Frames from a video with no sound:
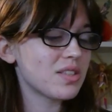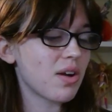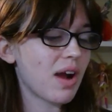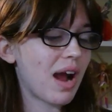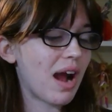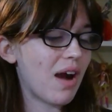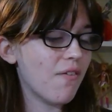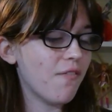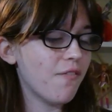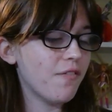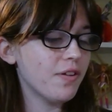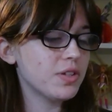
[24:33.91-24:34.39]
Their
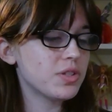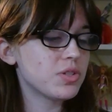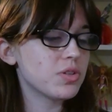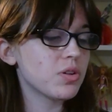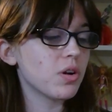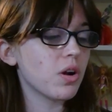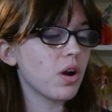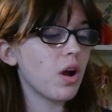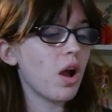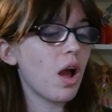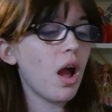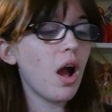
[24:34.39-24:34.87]
outfits
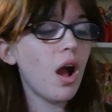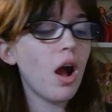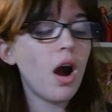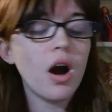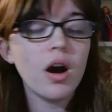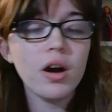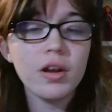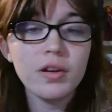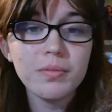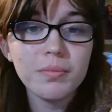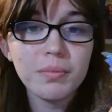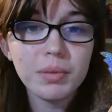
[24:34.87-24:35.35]
are
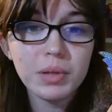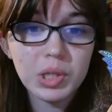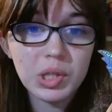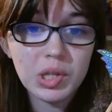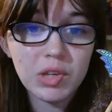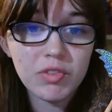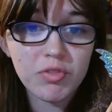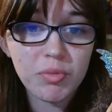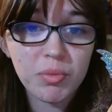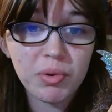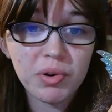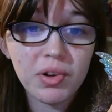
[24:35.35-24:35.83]

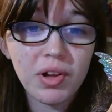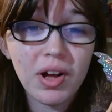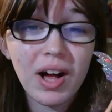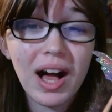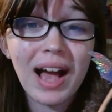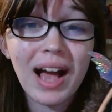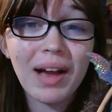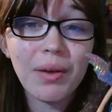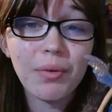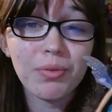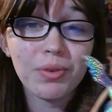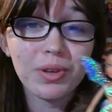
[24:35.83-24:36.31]
unbelievable.
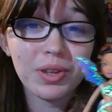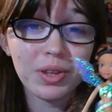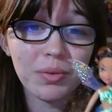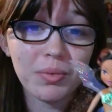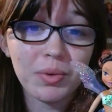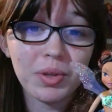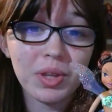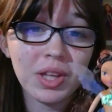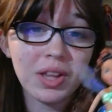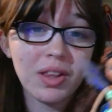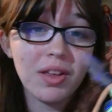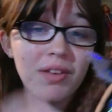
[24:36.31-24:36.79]
I really,
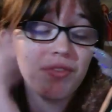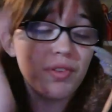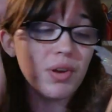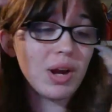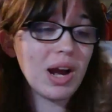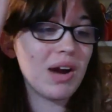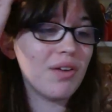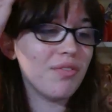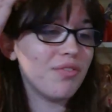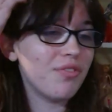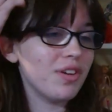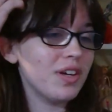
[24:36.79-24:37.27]
really love their
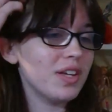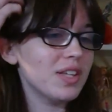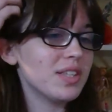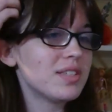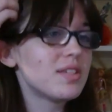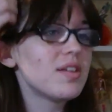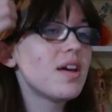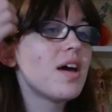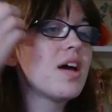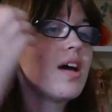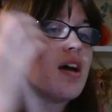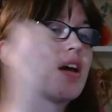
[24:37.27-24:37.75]
outfits.
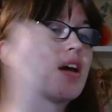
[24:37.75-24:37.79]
